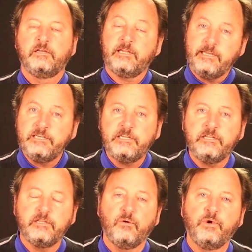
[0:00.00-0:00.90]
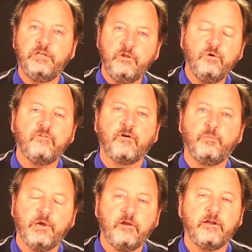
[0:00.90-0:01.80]
teaching that we do of our
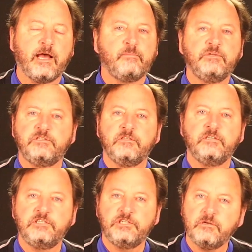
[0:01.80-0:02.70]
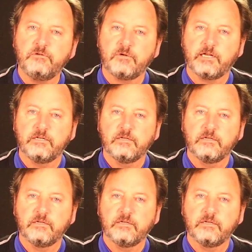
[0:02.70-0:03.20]
paradigm is to the children.